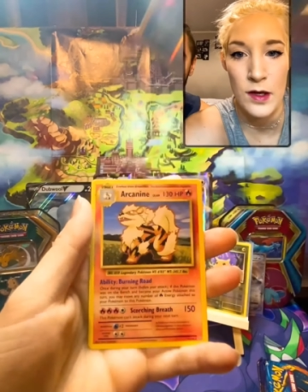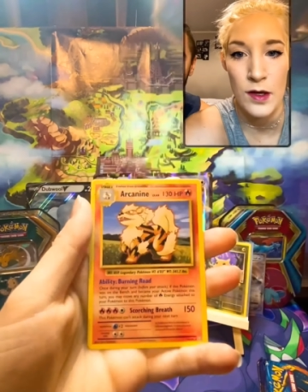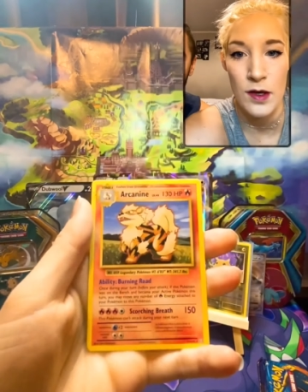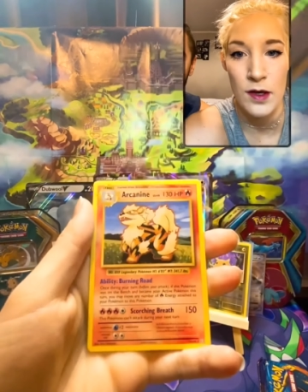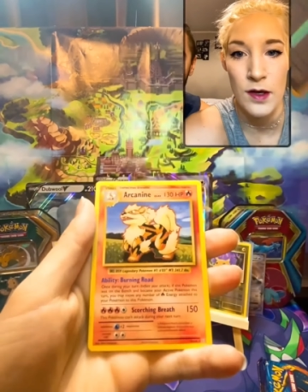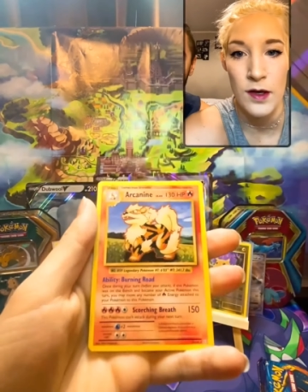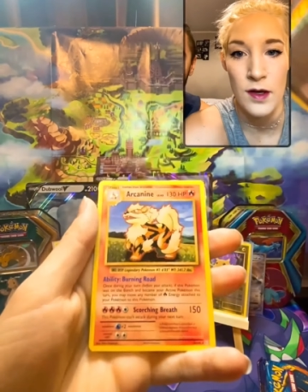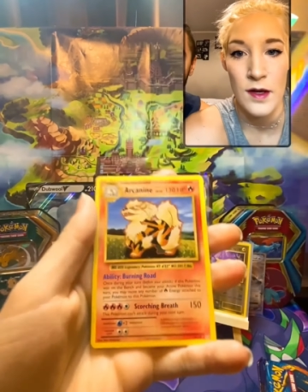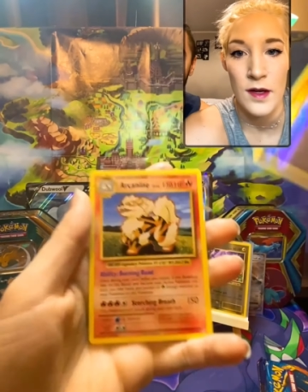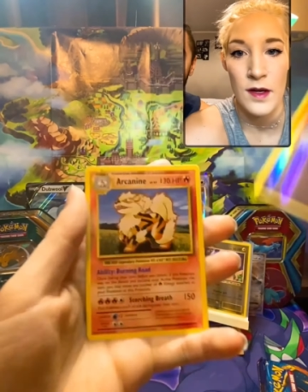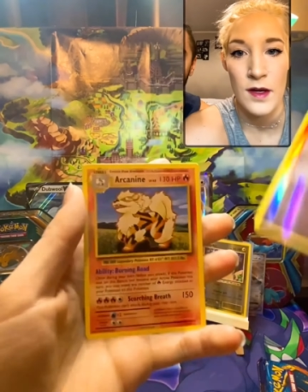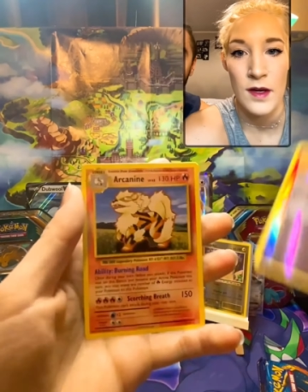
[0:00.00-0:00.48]

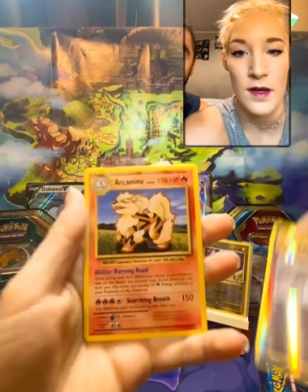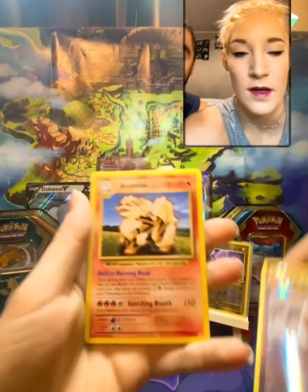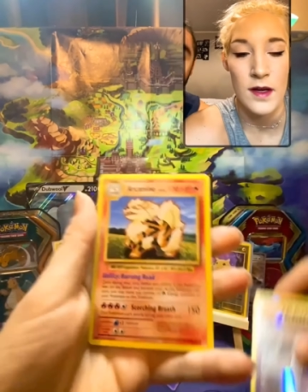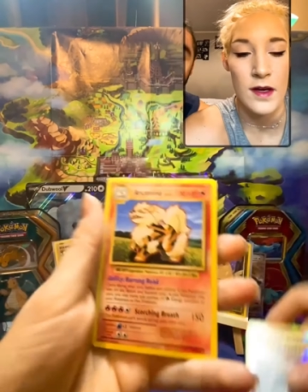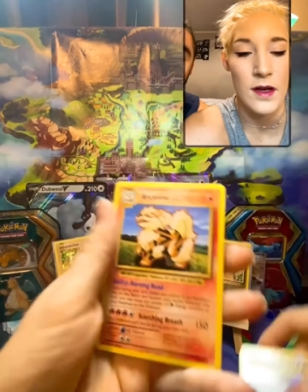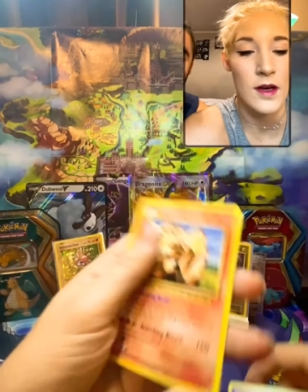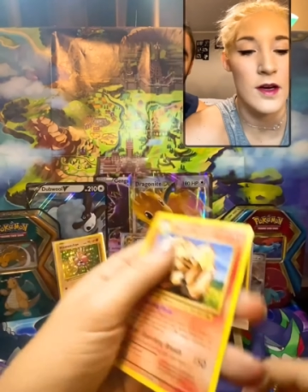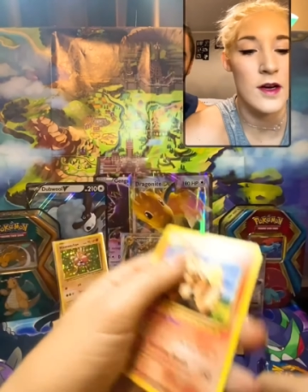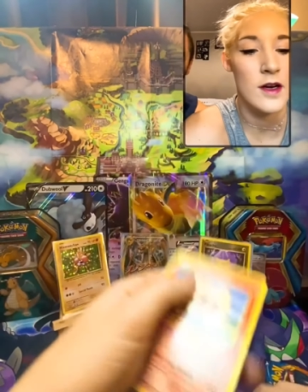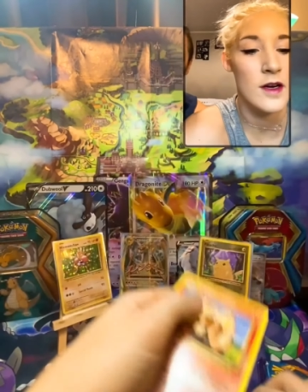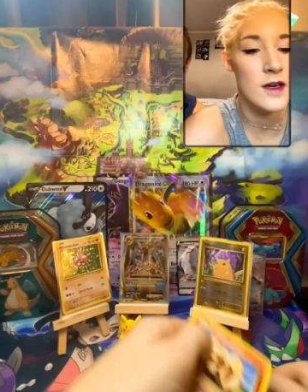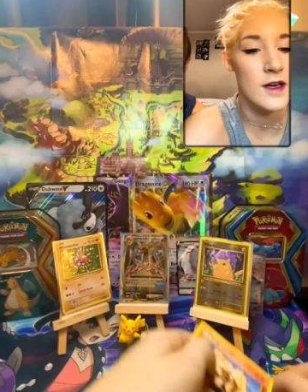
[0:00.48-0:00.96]
Oh, I thought
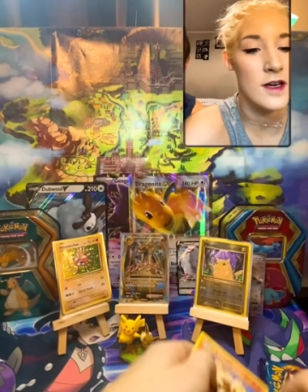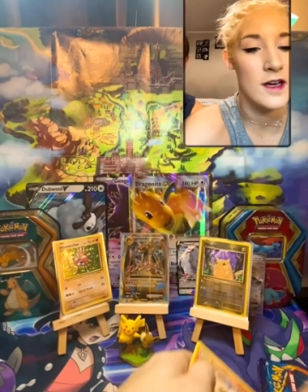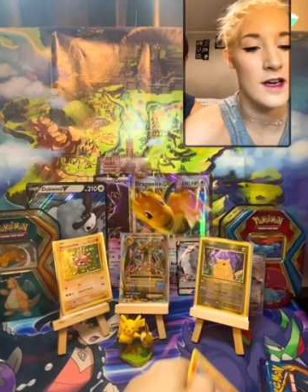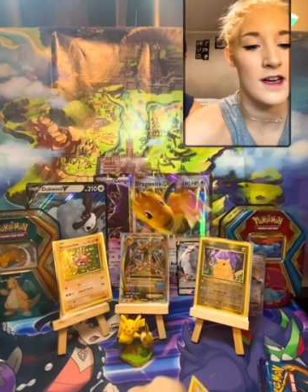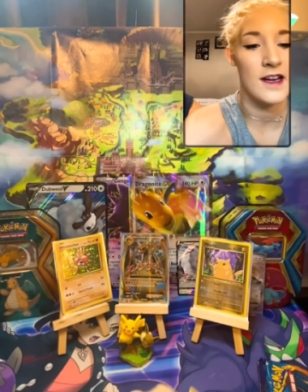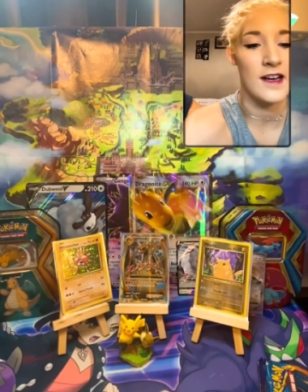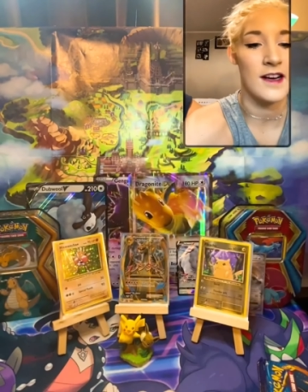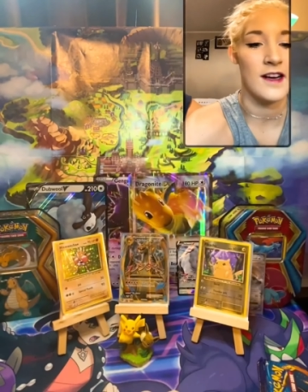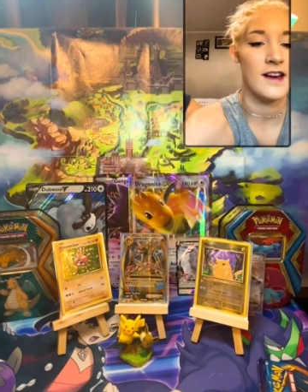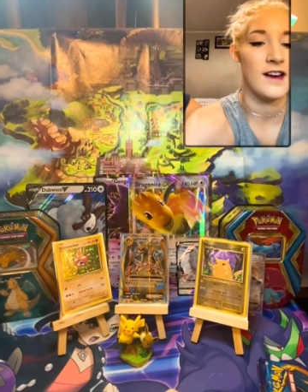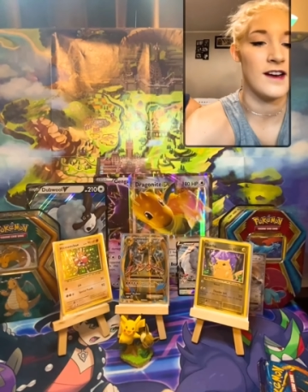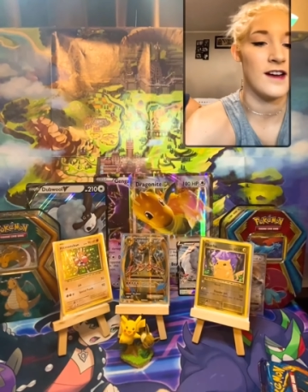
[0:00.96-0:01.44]
that was it.
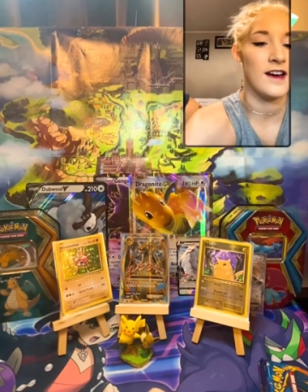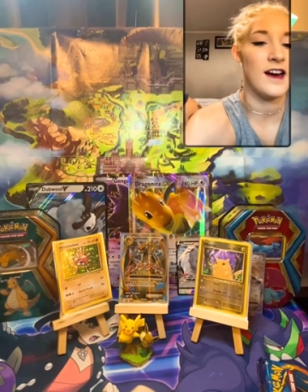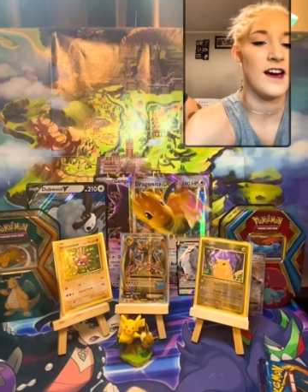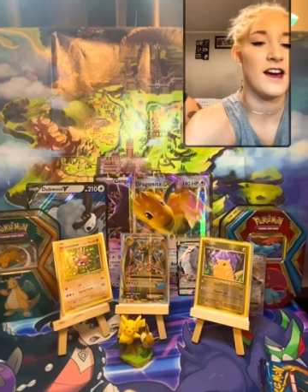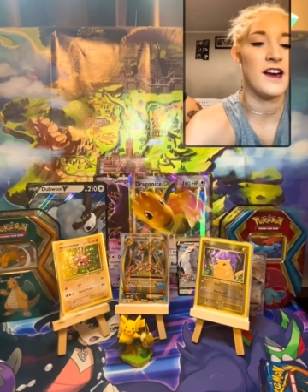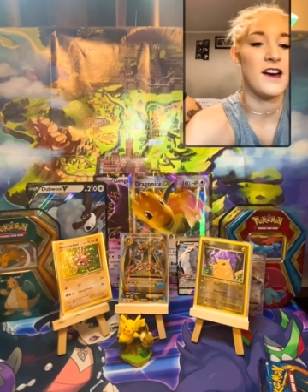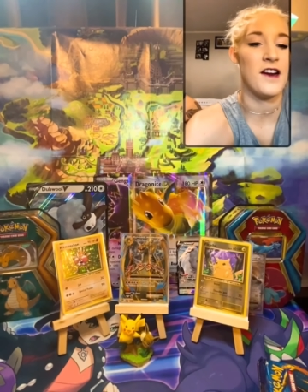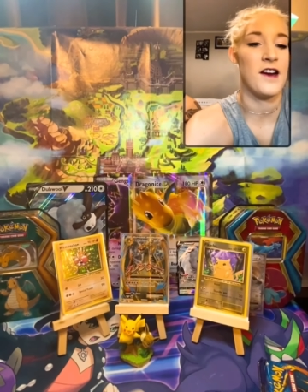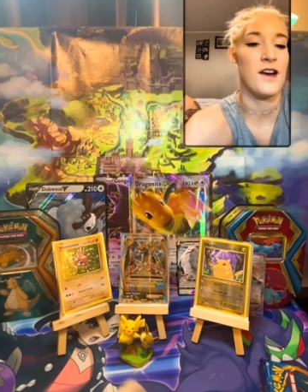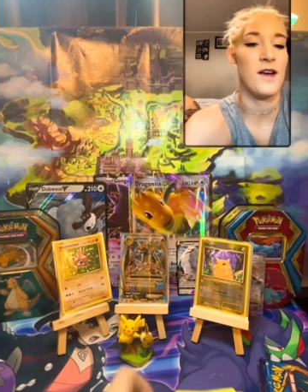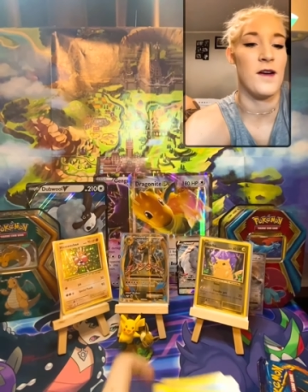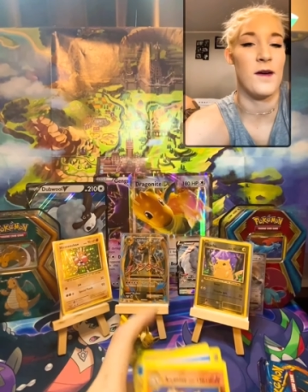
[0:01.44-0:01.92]
I know.
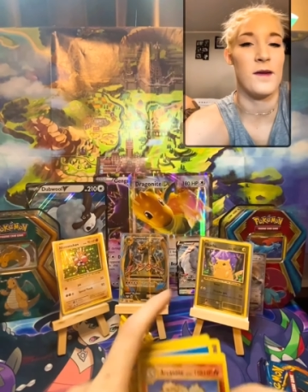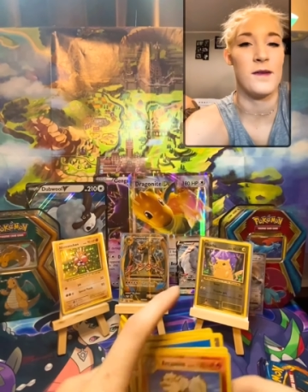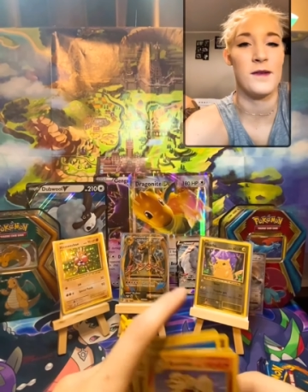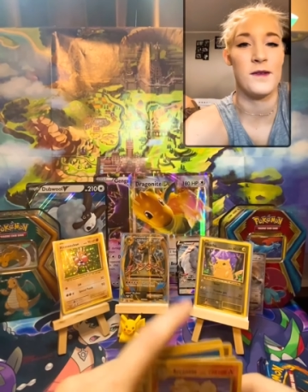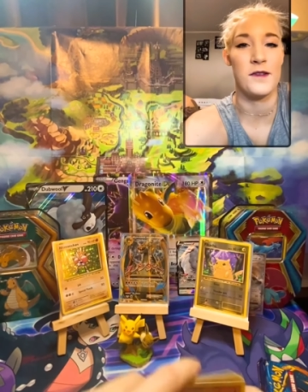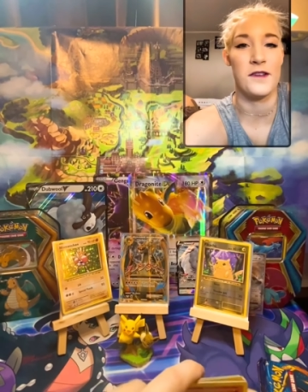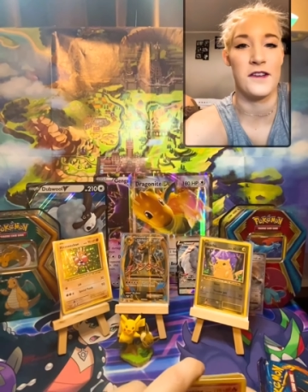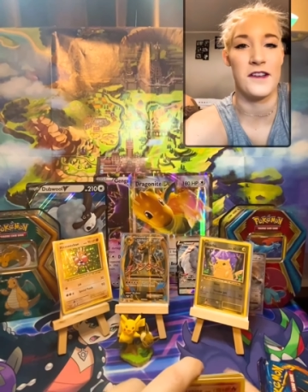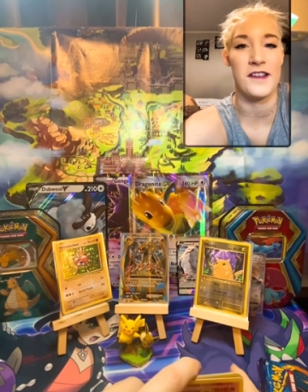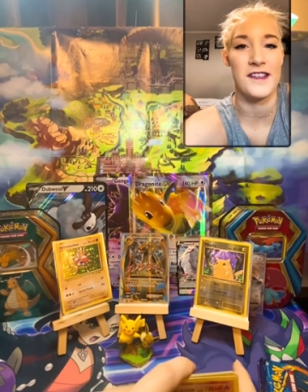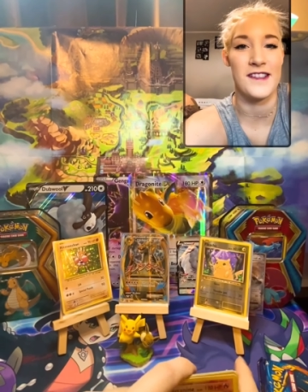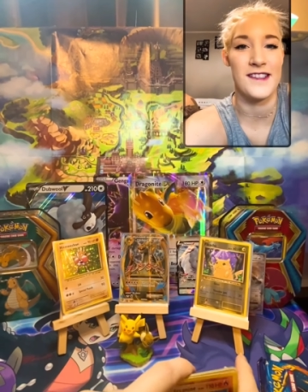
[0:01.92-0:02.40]
I was really
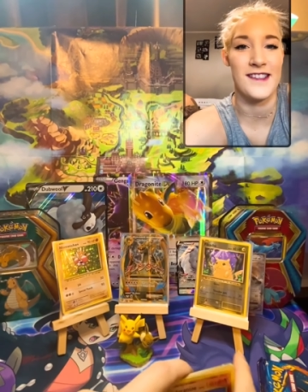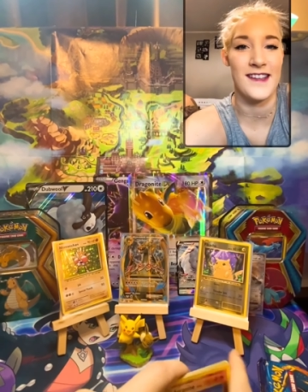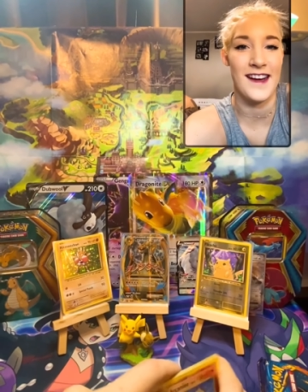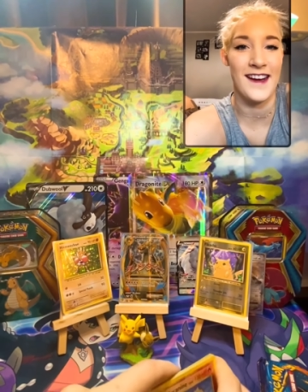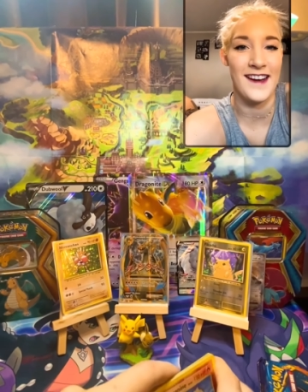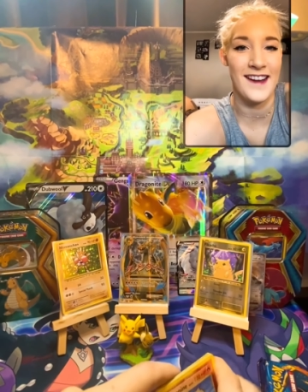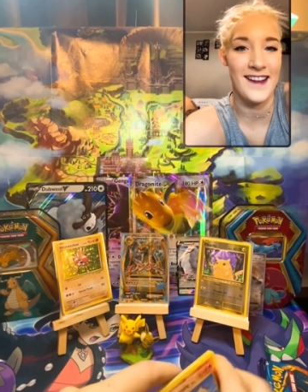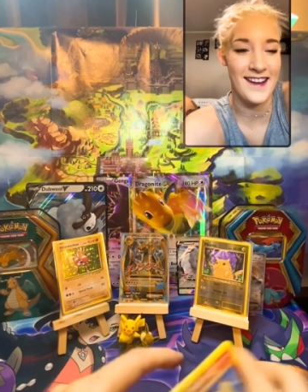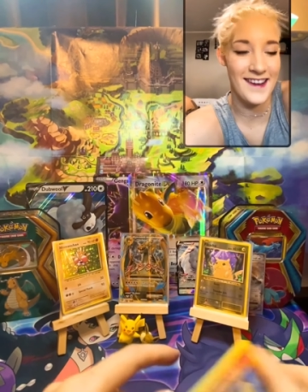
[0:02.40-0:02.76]
excited.